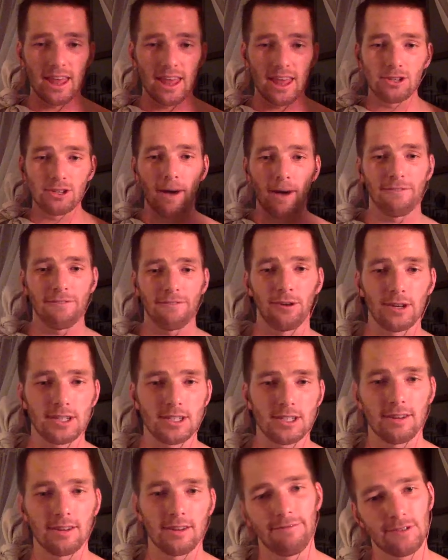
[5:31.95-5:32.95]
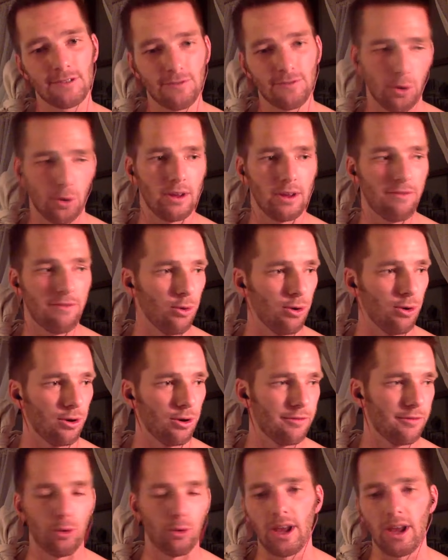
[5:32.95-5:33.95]
was my first
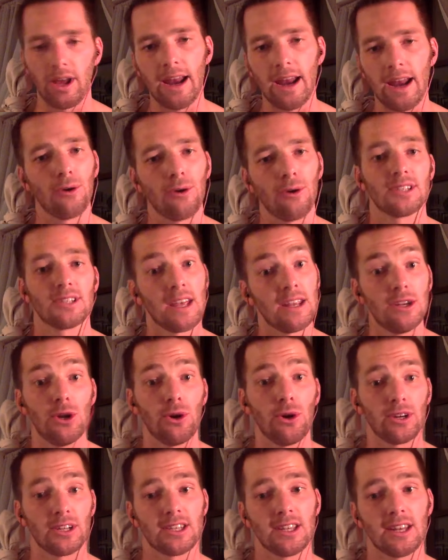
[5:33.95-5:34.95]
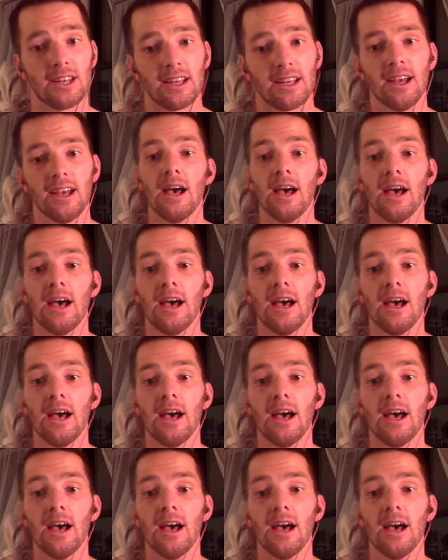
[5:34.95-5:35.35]
24 to 48 hours in New York City.